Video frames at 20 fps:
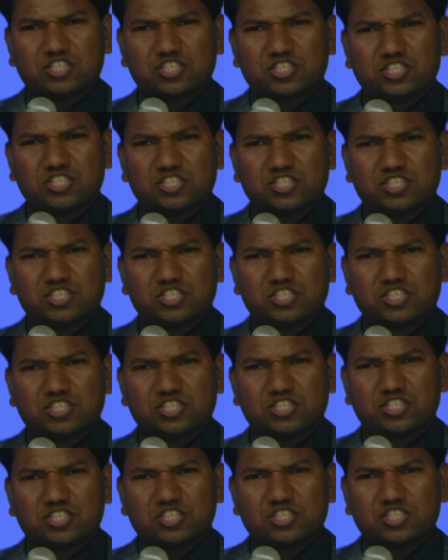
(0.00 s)

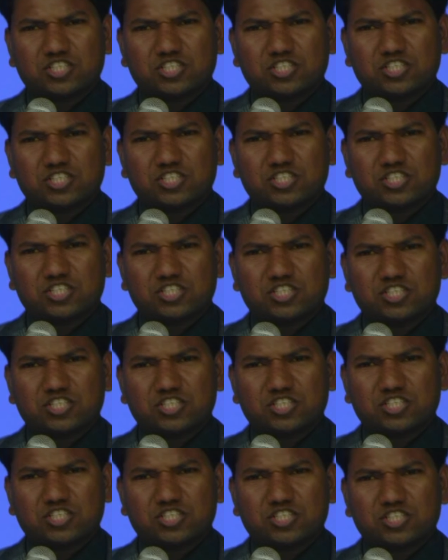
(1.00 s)
Nobody was choosing to
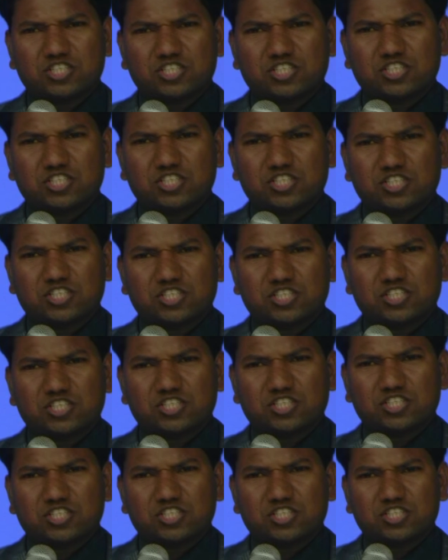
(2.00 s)
follow Jesus.
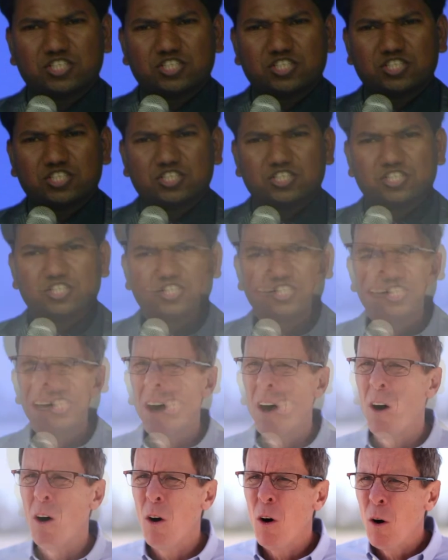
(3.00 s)
Abhi said,
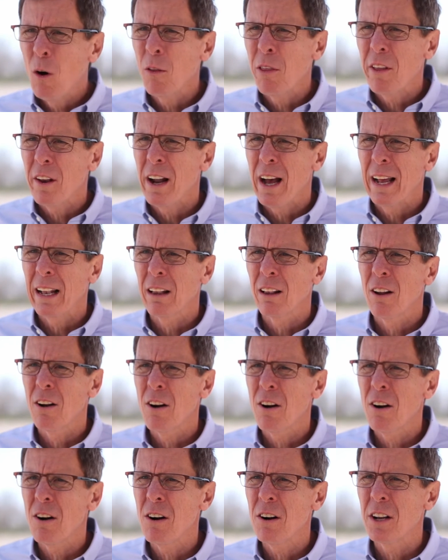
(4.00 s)
all that I
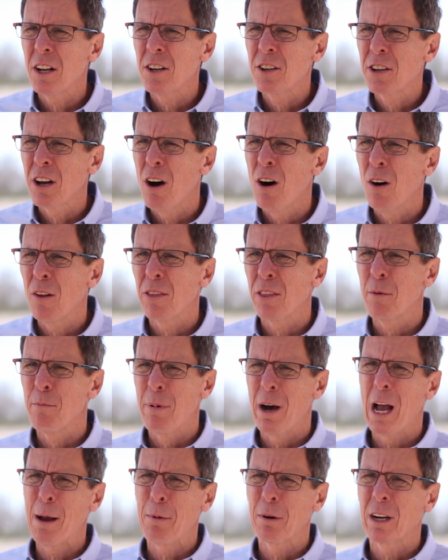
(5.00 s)
learned and taught in the
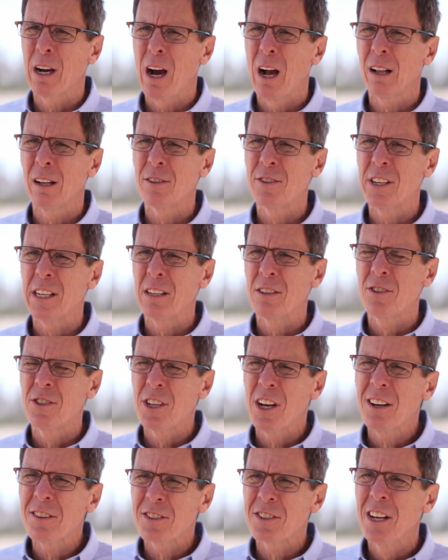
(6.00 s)
Bible college, it
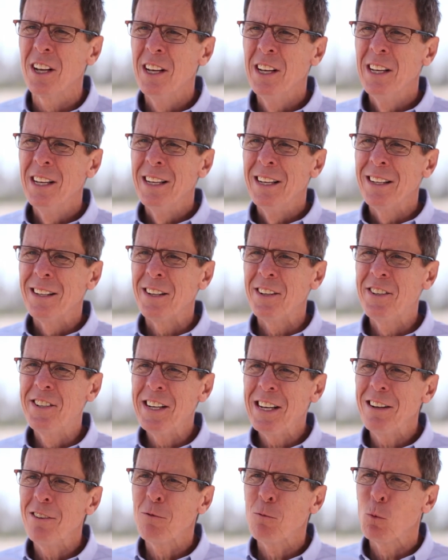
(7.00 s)
just
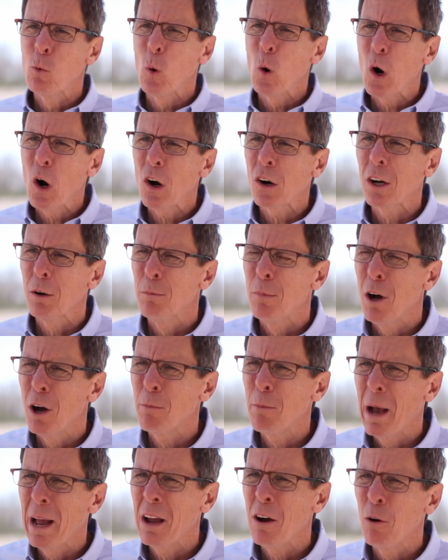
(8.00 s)
didn't work among
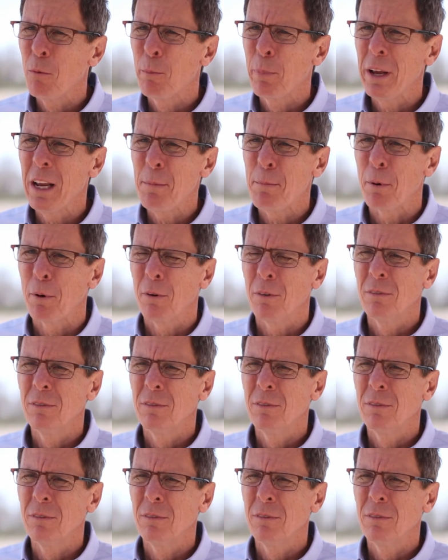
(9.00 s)
my own people.